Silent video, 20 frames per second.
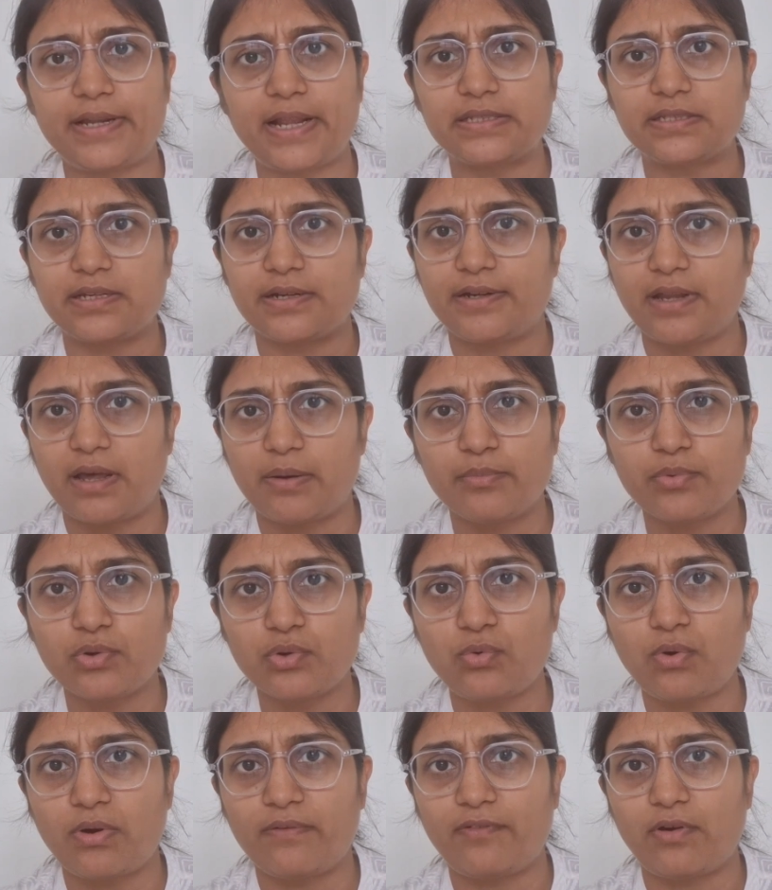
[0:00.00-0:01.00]
it has a
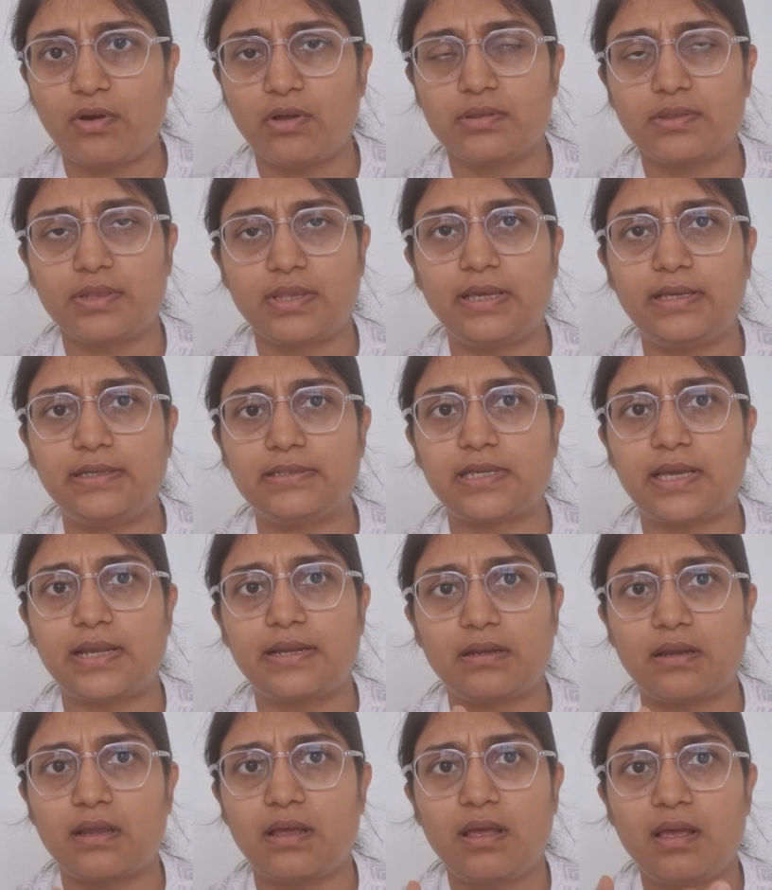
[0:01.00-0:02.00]
damru of all things,
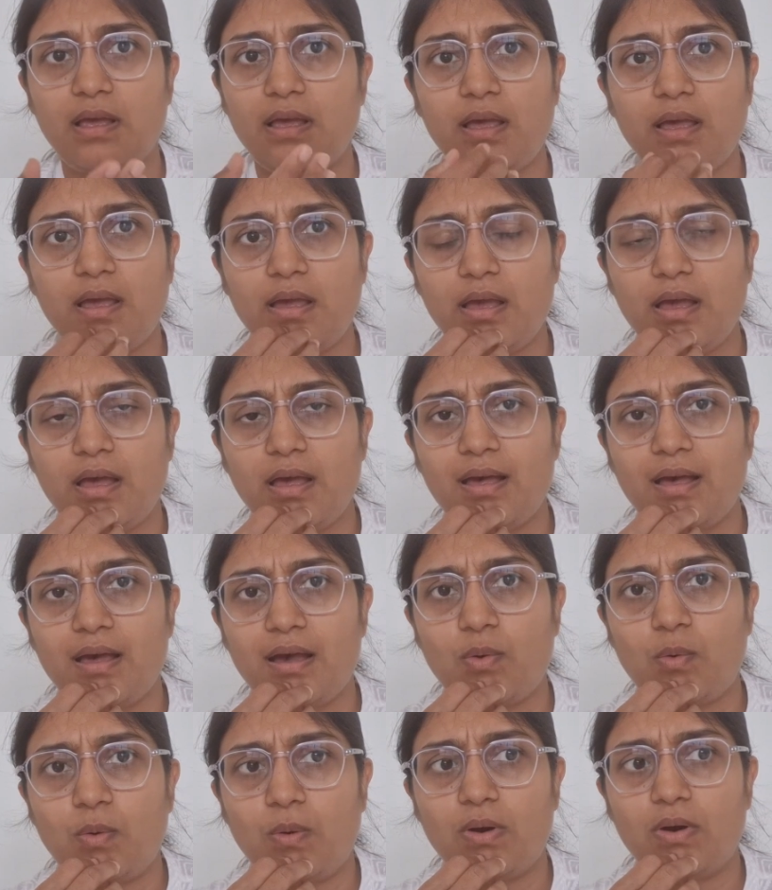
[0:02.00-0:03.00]
and
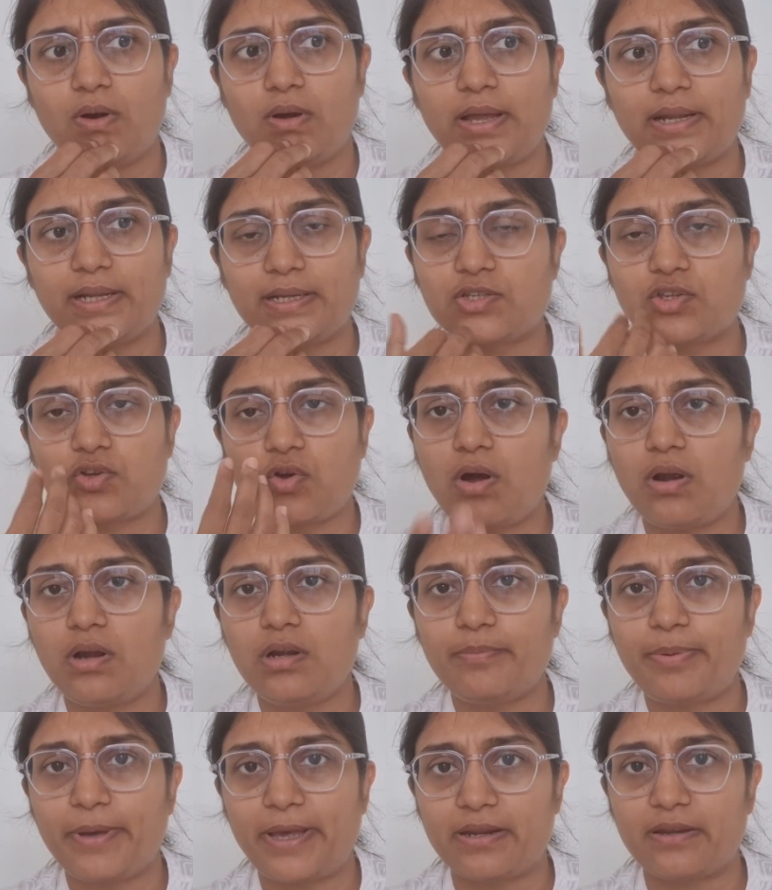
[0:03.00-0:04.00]
it's
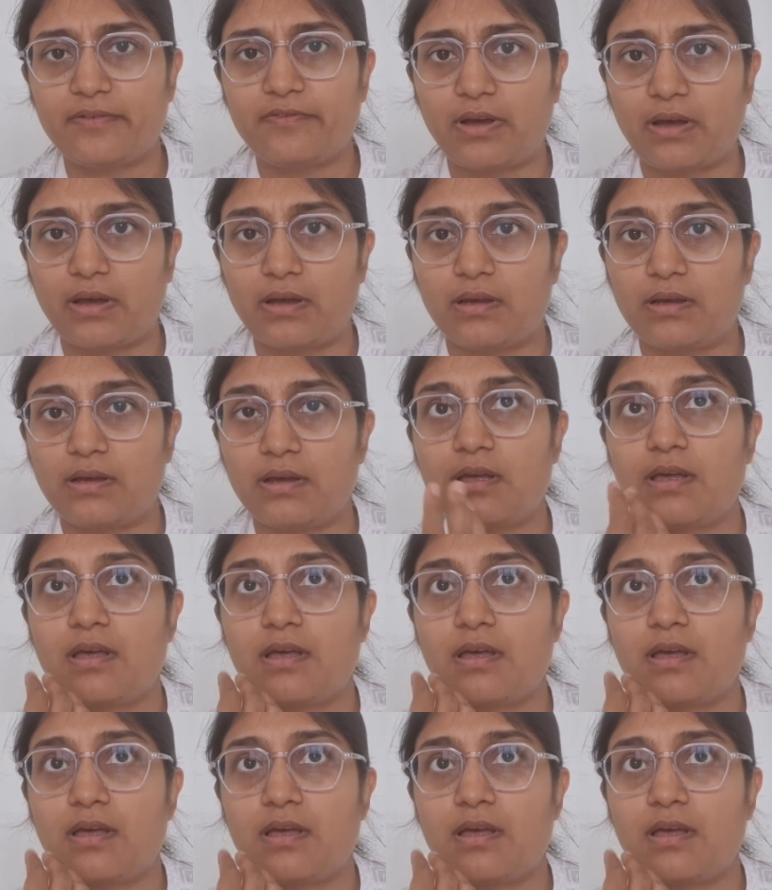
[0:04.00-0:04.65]
called Bhairava.